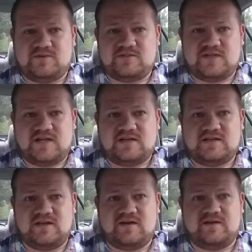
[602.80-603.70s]
Was uh,
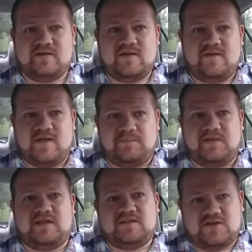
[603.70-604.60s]
you know I I
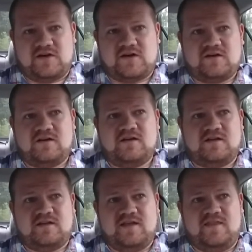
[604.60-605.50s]
played guitar
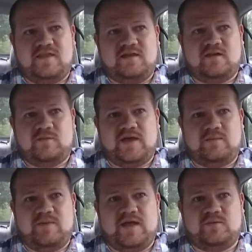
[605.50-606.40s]
and then we had a
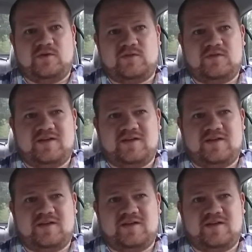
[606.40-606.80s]
band with.